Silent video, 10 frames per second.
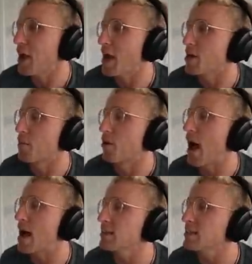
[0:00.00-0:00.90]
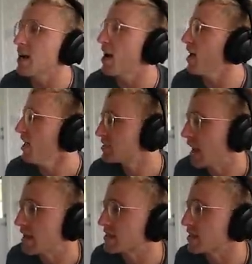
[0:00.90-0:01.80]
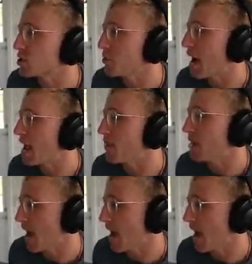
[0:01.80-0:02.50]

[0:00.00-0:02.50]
got Nebraska, Texas, Miami,